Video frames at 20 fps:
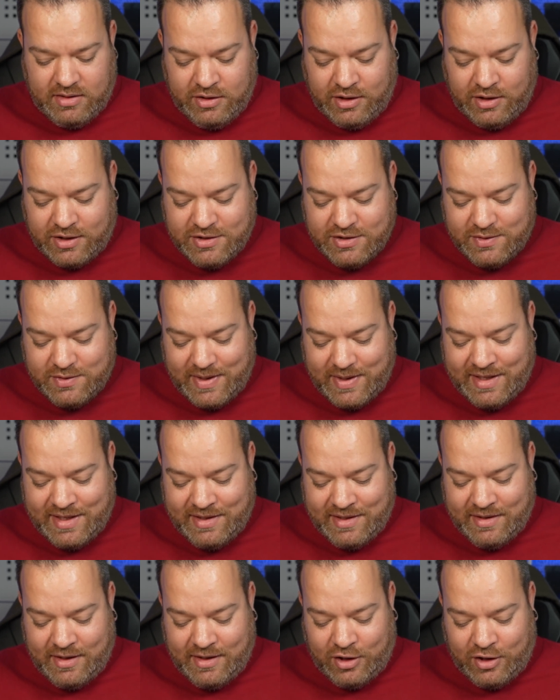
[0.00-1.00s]
can do it
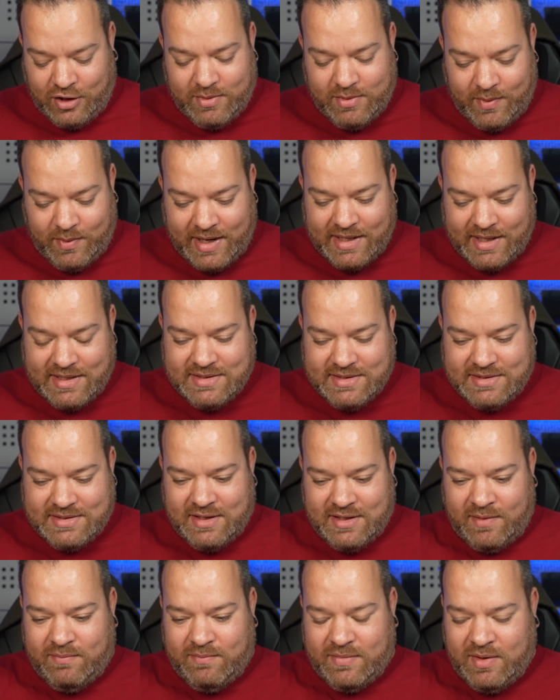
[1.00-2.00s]
in a couple of ways.
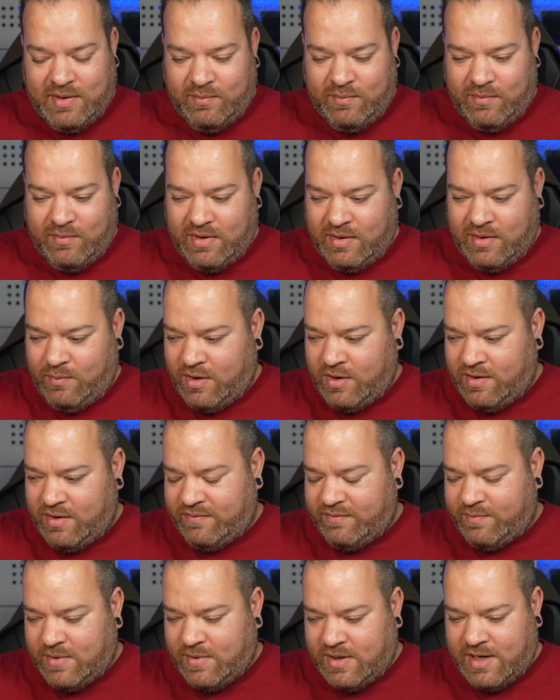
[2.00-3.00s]
And one
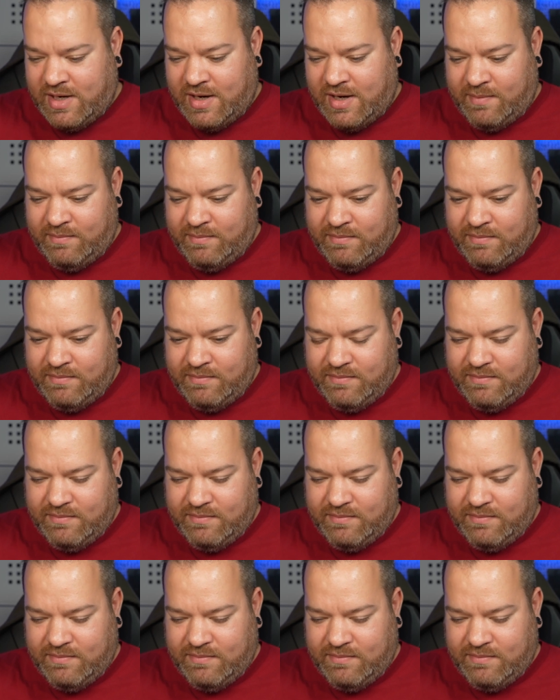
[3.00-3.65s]
of my